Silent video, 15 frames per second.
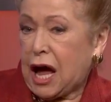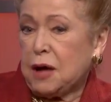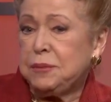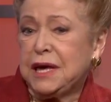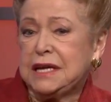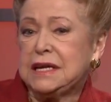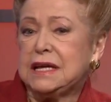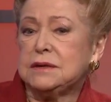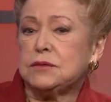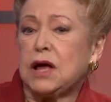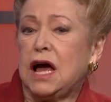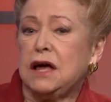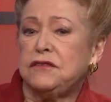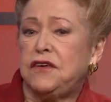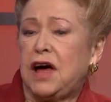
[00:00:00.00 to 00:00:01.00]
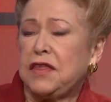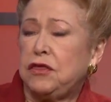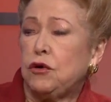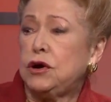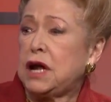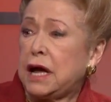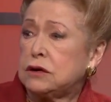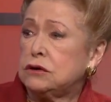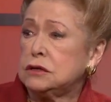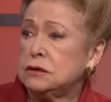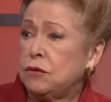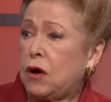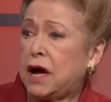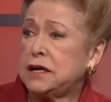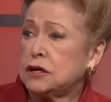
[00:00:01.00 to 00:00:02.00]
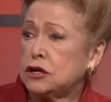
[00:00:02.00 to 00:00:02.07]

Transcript: I mean, if I thought I couldn't write